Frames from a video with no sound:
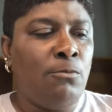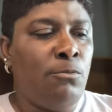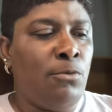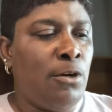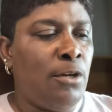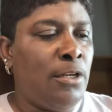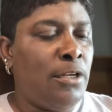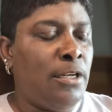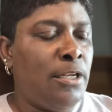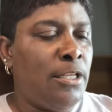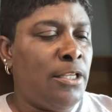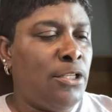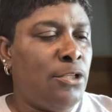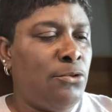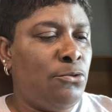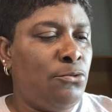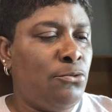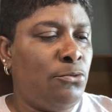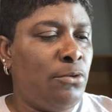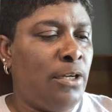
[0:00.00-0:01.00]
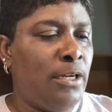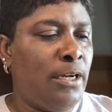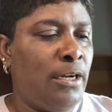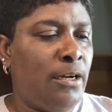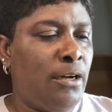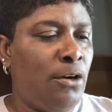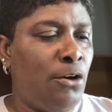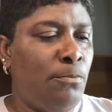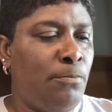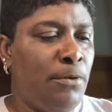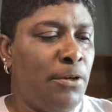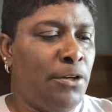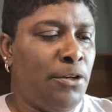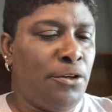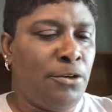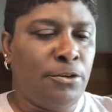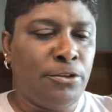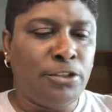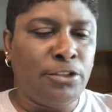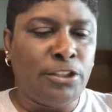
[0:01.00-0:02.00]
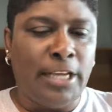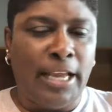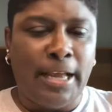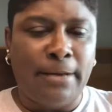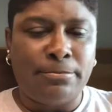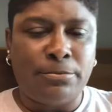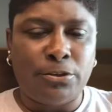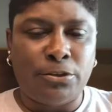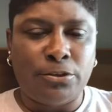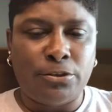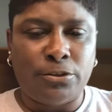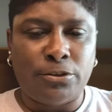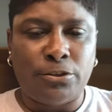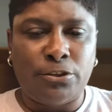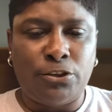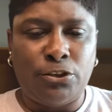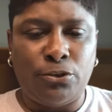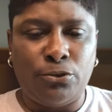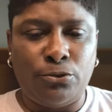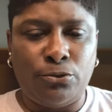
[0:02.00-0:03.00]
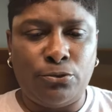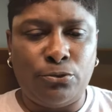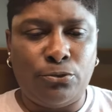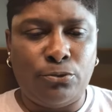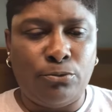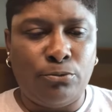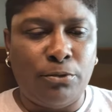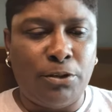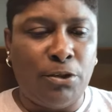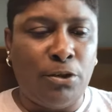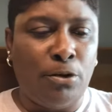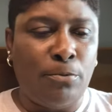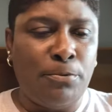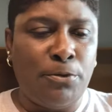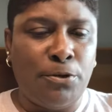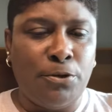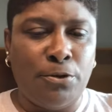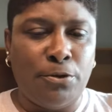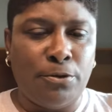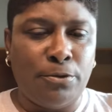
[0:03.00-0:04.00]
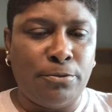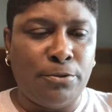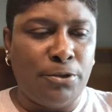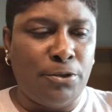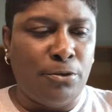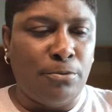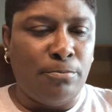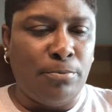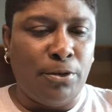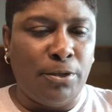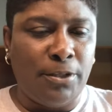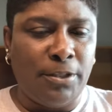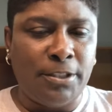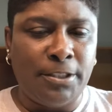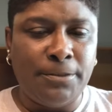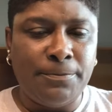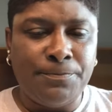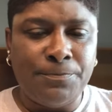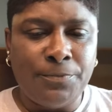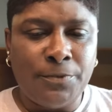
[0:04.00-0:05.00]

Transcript: When you open your chapter to when you open your book